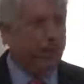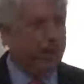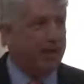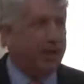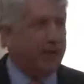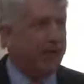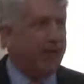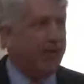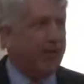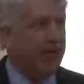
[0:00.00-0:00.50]
one
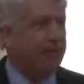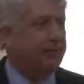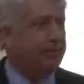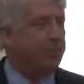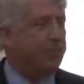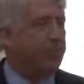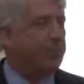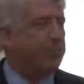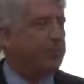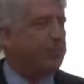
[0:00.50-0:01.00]
of the best
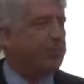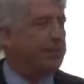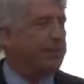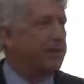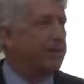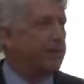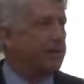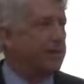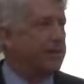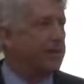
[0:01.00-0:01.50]

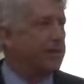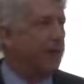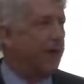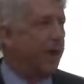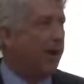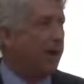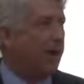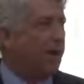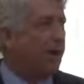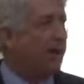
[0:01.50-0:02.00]
places to
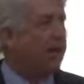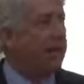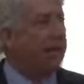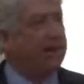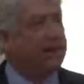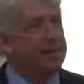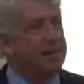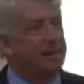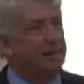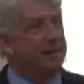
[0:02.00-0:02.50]
start,
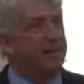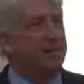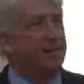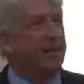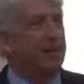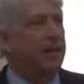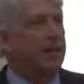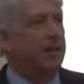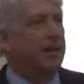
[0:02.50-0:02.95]
because the